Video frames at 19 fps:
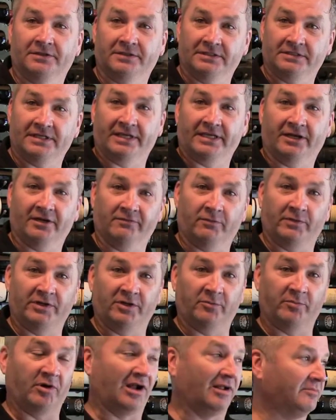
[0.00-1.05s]
you can take care of
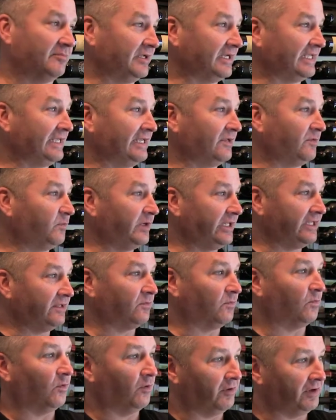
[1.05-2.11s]
window problem. But again, we
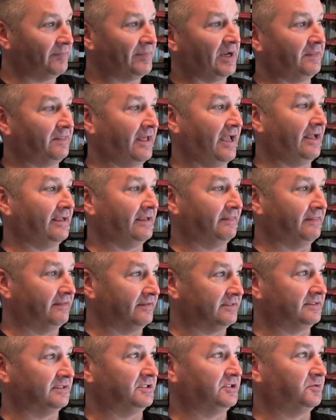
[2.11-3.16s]
didn't worry about that in
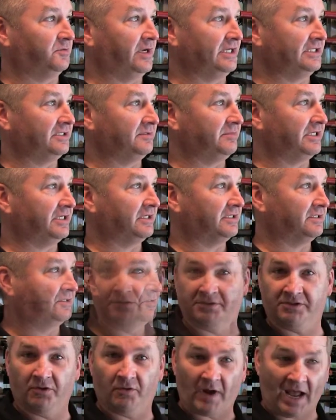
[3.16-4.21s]
this situation because
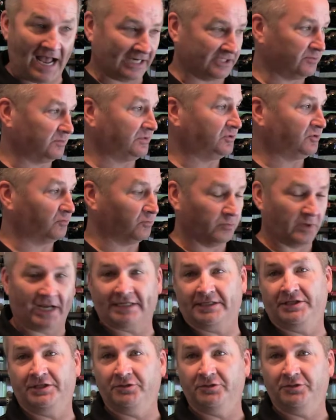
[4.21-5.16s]
there's no actual direct